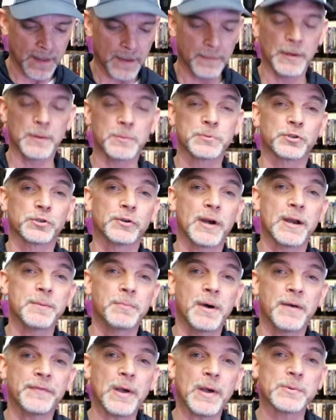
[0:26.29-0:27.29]
But it was a great
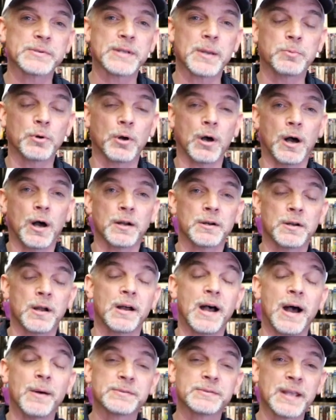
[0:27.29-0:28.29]
month. I was able to
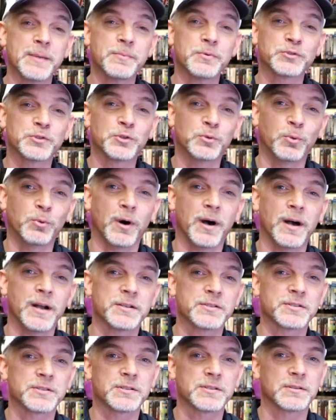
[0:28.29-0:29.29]
I was able to
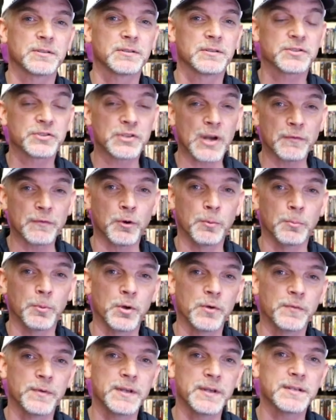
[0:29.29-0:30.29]
watch several
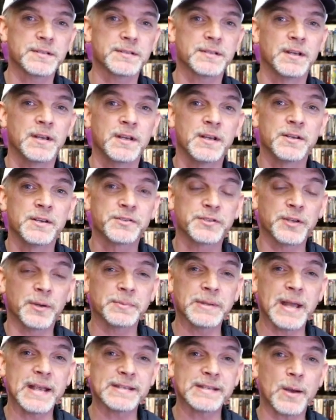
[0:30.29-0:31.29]
movies.
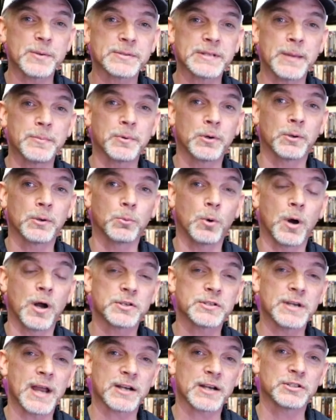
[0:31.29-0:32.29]
Some days I was able to
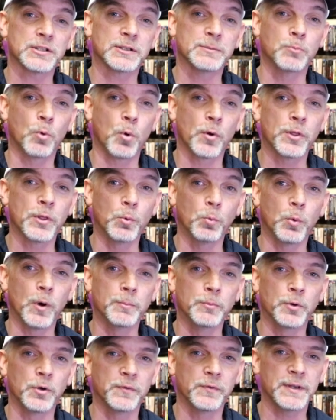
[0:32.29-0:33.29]
watch actually more than
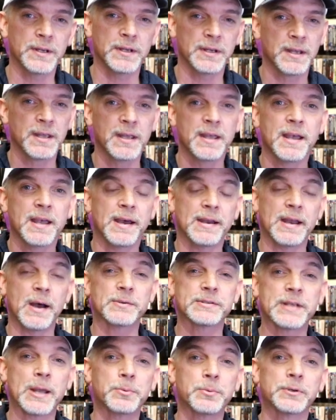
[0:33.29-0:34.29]
one movie, and I
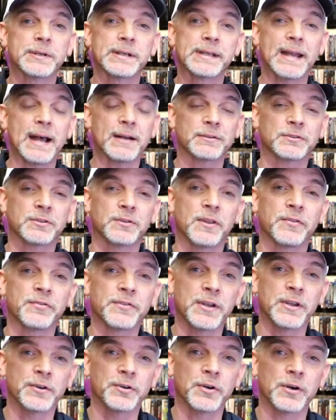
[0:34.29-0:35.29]
was able to get out to the
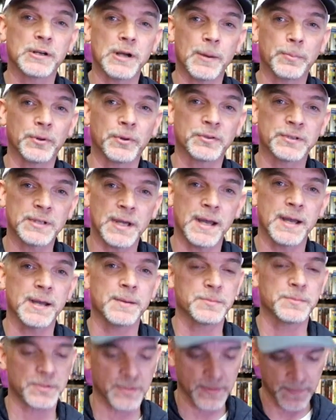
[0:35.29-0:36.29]
theater a couple of
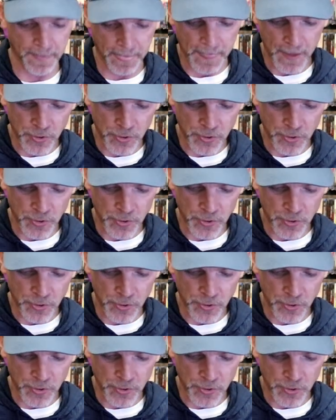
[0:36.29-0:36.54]
times.